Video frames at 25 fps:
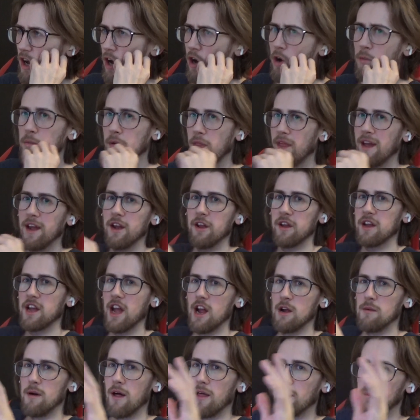Oh, but they don't
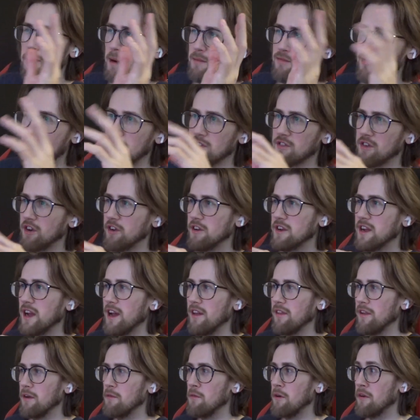care about that. Paparazzi don't
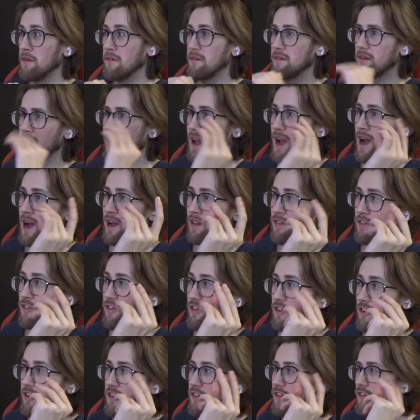care. They want
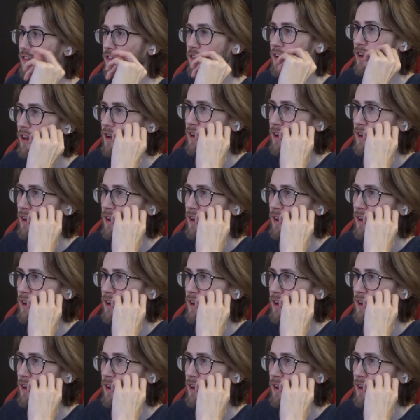answers.